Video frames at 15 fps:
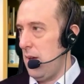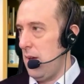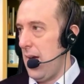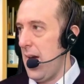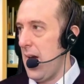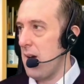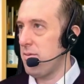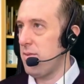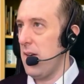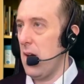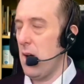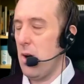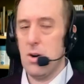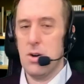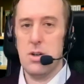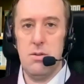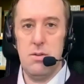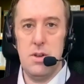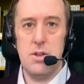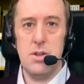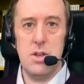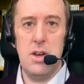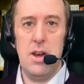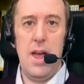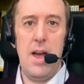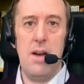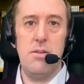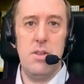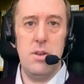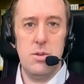have that hard division and
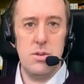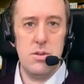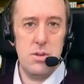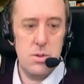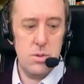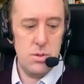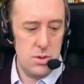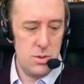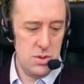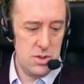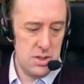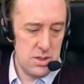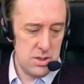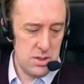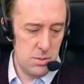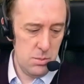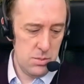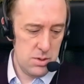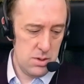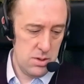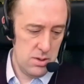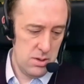have those those two systems?